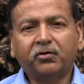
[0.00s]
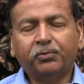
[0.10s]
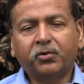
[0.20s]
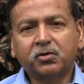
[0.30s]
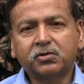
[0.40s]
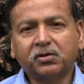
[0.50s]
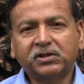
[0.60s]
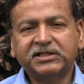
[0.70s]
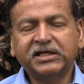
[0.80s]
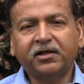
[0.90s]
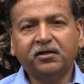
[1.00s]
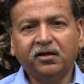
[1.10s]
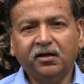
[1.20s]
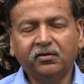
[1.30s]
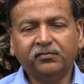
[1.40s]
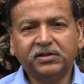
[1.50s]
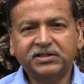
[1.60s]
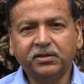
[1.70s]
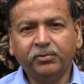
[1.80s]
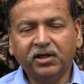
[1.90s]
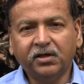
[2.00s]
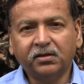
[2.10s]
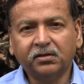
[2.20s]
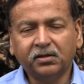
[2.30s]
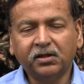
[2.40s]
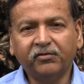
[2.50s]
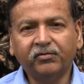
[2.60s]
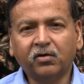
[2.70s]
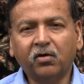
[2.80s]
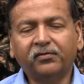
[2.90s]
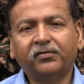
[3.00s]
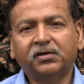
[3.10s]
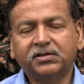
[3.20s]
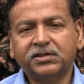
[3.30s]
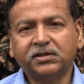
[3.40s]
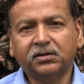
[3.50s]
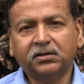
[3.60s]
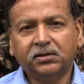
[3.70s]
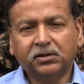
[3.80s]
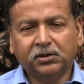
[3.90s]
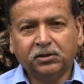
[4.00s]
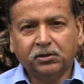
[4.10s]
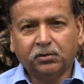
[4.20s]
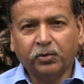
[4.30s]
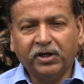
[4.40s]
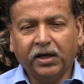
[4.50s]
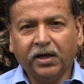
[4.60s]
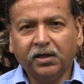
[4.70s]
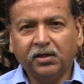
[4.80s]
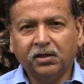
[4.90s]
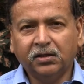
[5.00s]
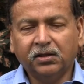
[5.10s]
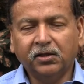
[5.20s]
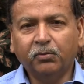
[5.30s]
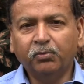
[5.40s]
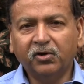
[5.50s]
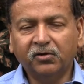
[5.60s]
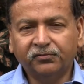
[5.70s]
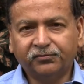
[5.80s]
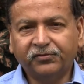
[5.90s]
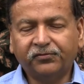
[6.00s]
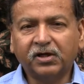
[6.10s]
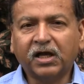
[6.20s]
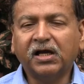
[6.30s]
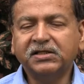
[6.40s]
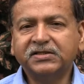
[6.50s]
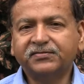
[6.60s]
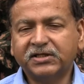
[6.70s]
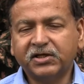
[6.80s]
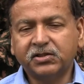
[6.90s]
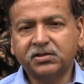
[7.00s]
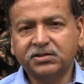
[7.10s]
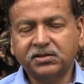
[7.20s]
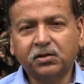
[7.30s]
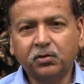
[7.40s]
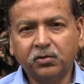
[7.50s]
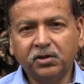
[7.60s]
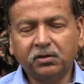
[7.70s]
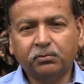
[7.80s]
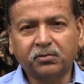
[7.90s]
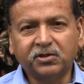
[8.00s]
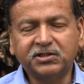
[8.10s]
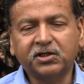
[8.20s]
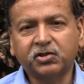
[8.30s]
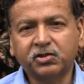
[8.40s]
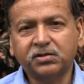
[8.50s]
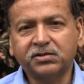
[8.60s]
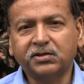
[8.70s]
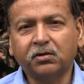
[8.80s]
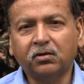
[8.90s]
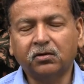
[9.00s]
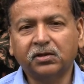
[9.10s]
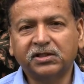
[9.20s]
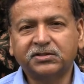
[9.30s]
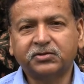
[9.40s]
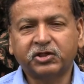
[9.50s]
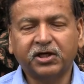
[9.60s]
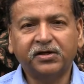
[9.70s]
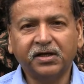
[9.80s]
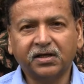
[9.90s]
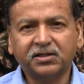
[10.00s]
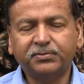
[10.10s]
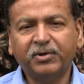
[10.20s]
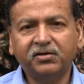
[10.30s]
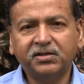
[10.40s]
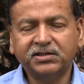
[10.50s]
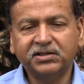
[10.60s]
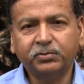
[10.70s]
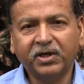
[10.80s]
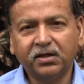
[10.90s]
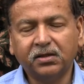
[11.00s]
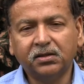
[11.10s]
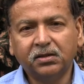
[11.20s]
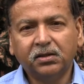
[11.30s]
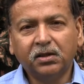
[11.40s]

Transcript: to report on the second day of the CBA 11 conference. Uh, we had uh, a number of different kinds of sessions, including discussions on ex sharing experiences. We had a,